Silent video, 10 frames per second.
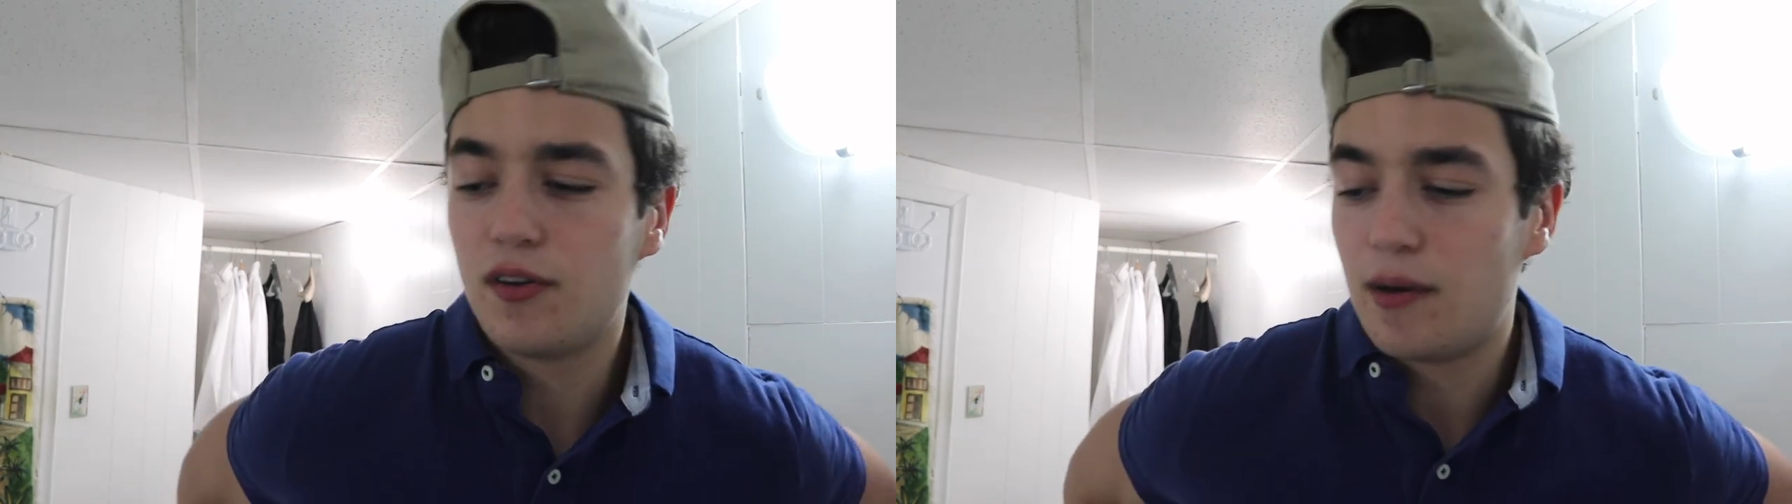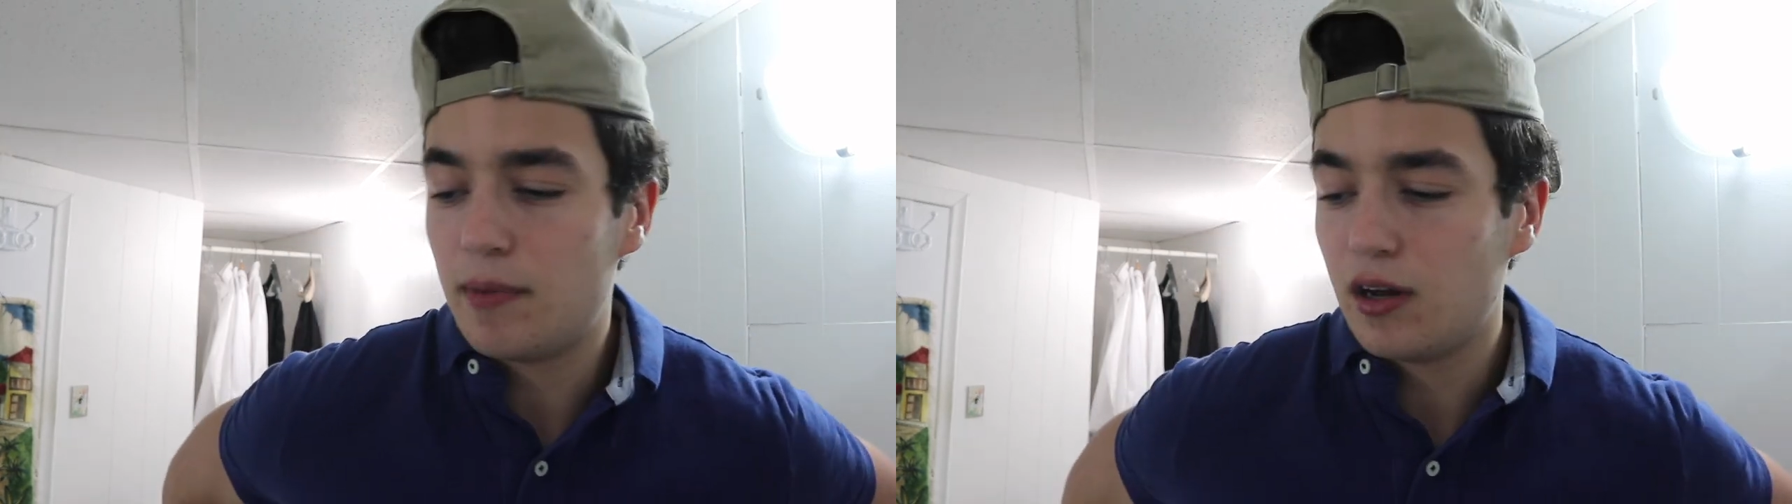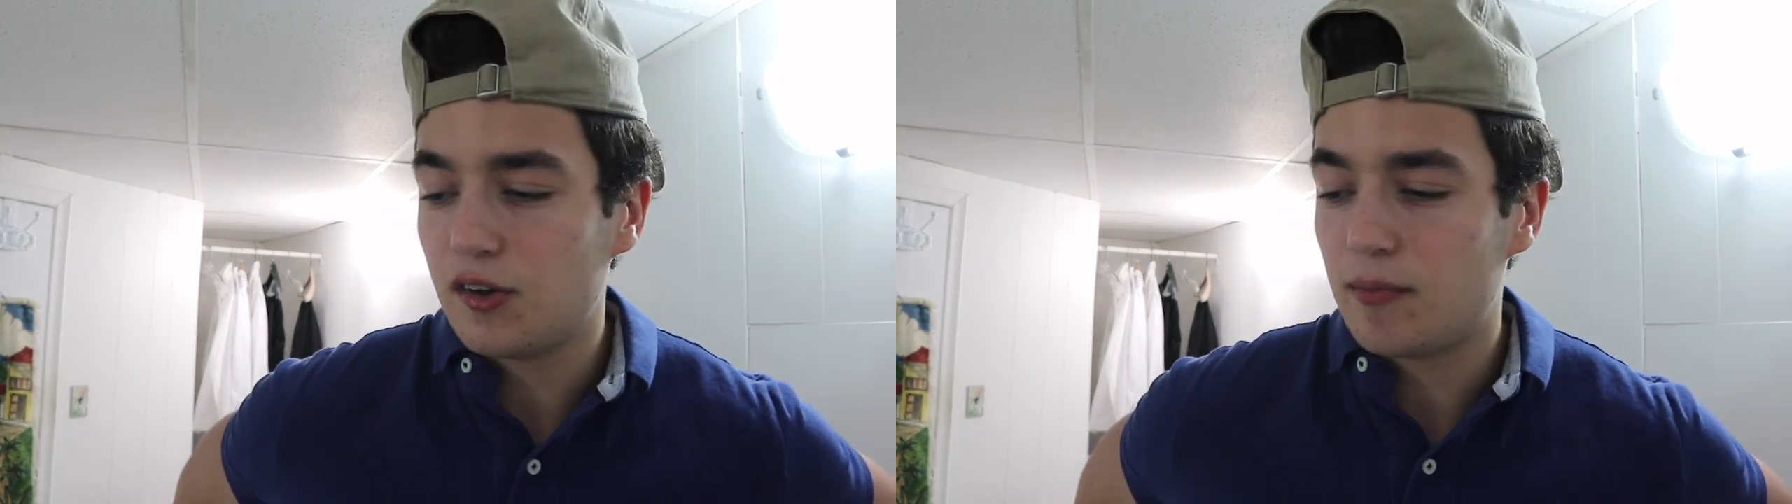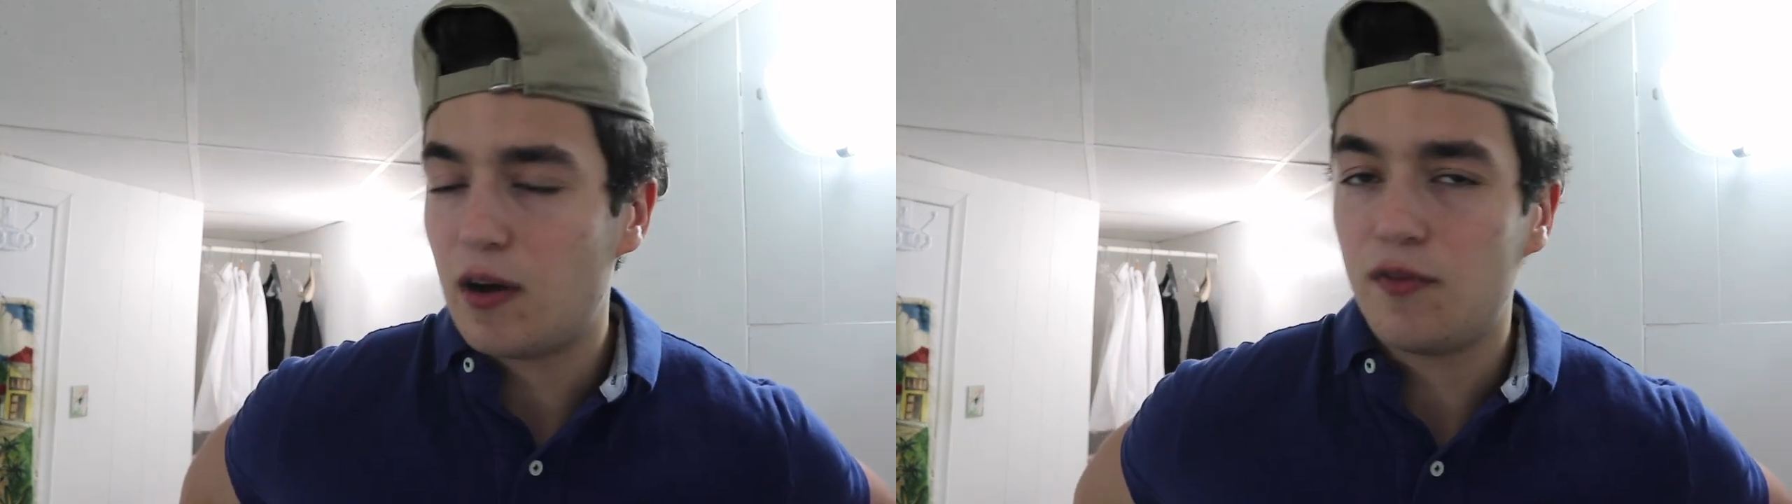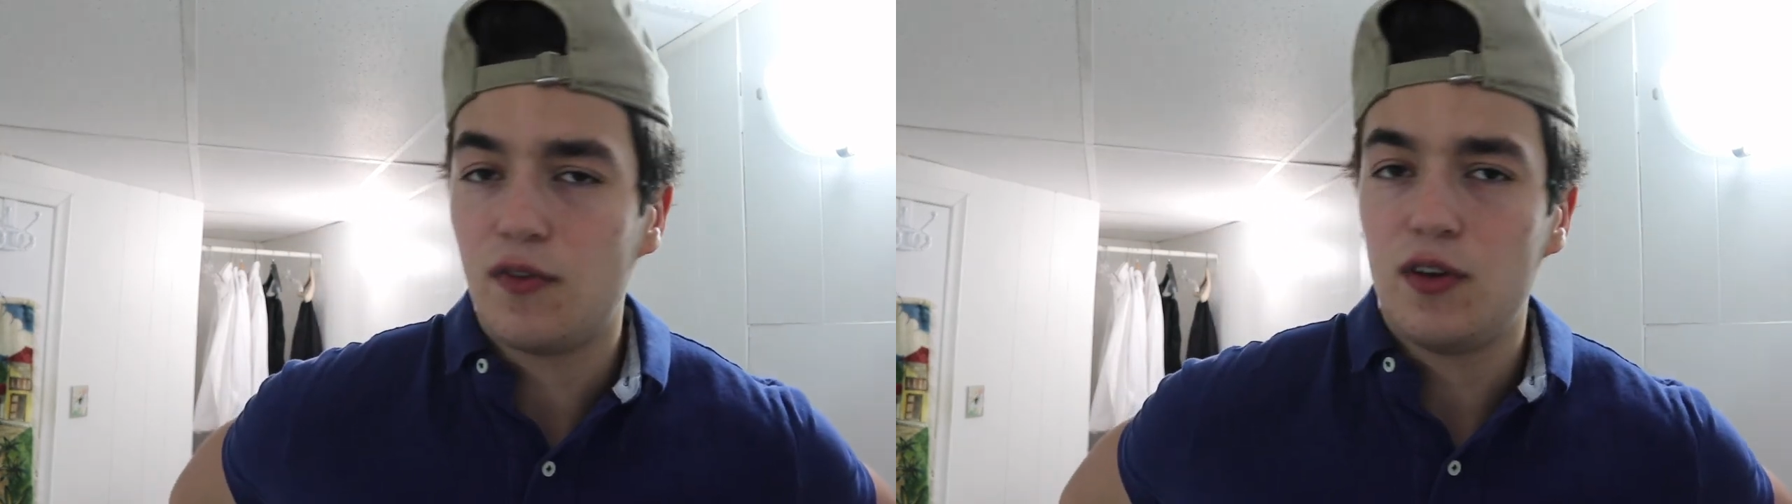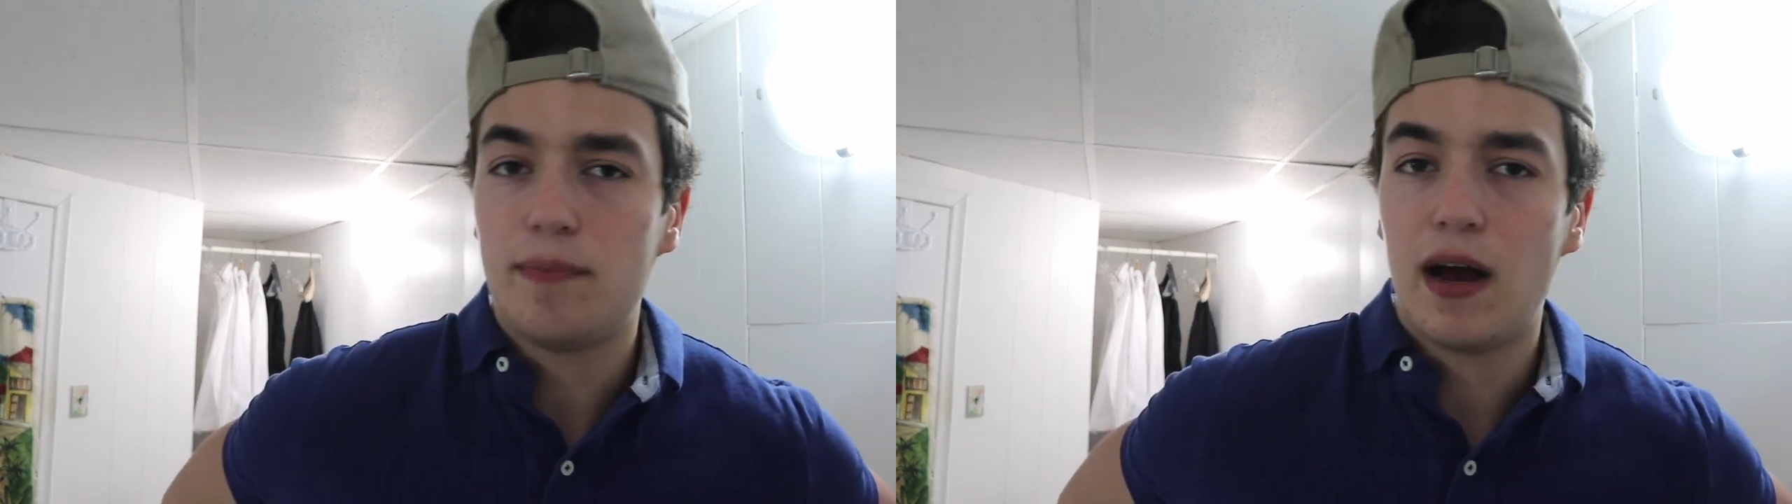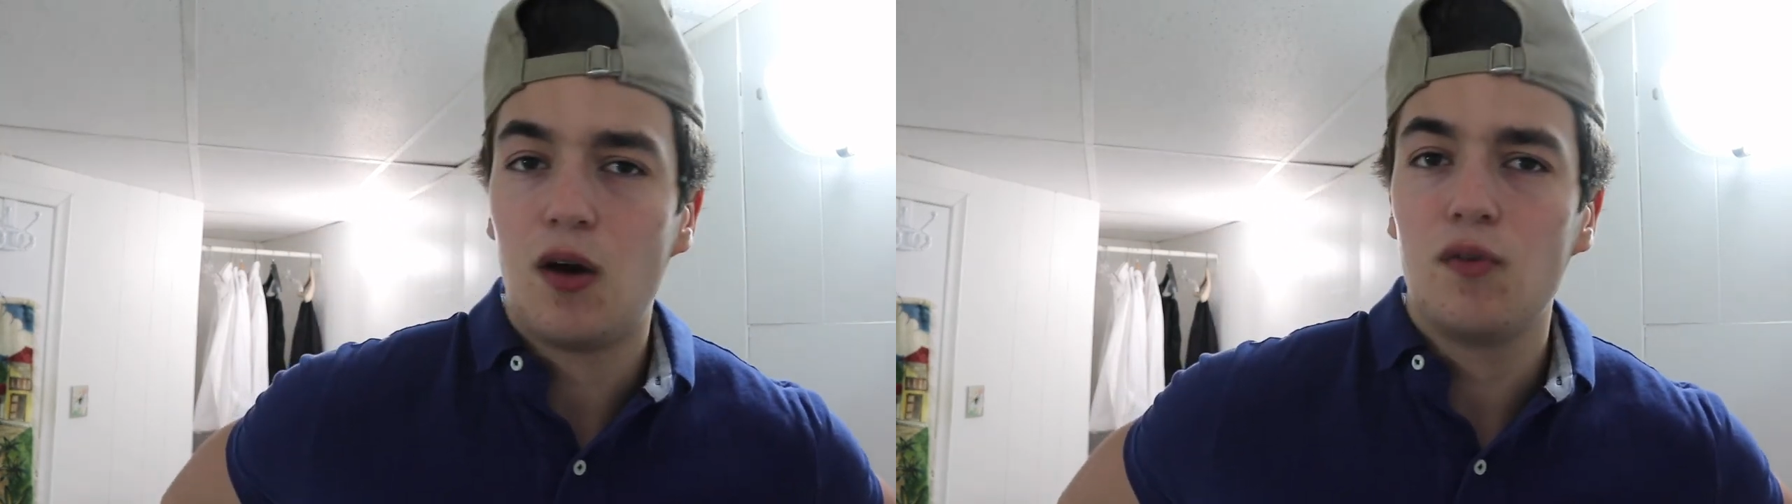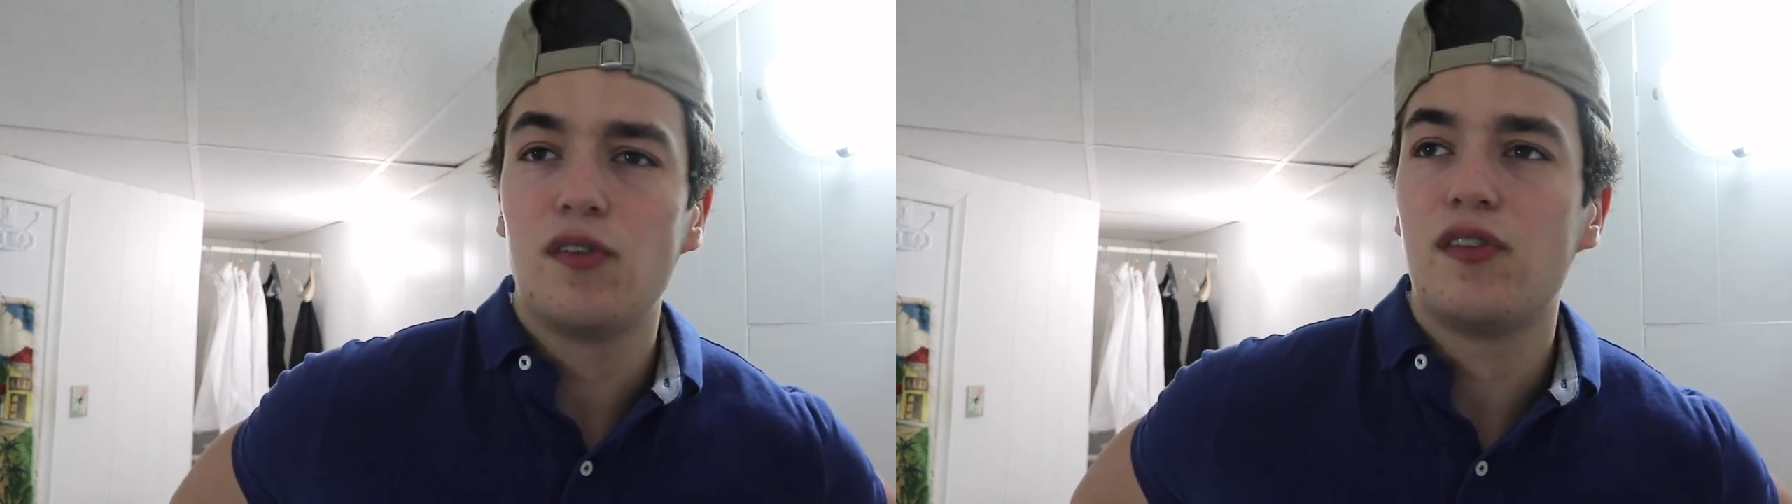dumbbell is about 50
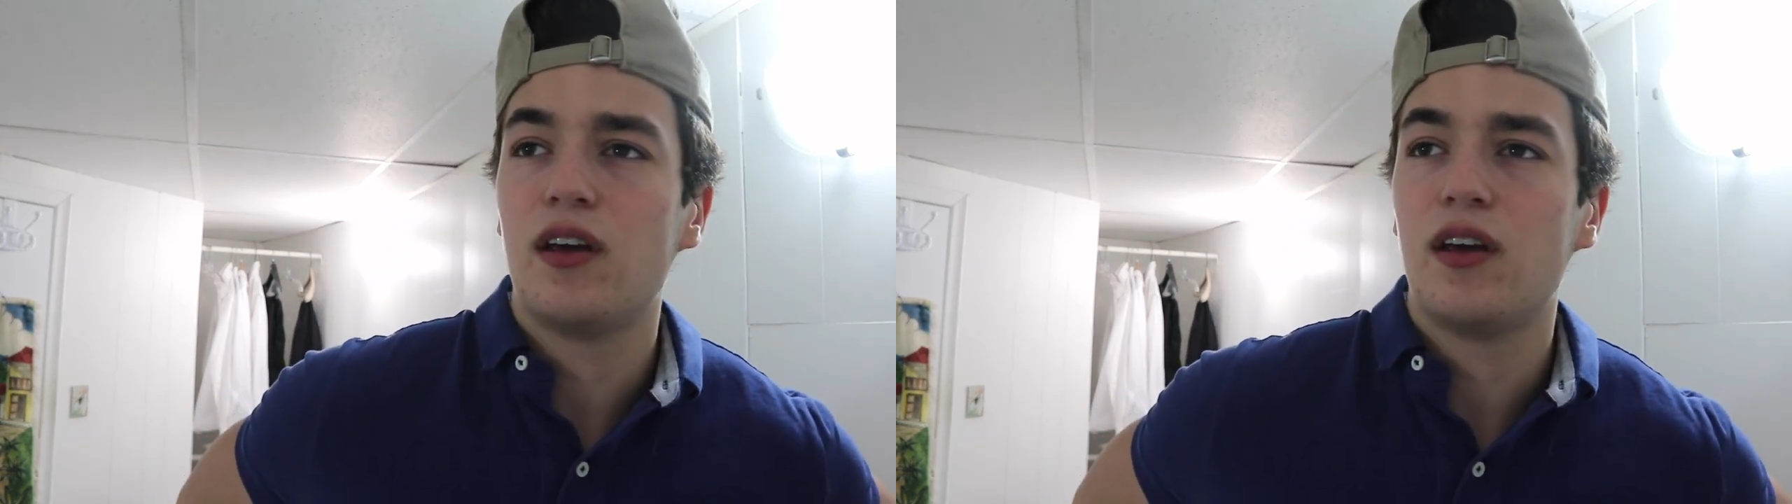pounds,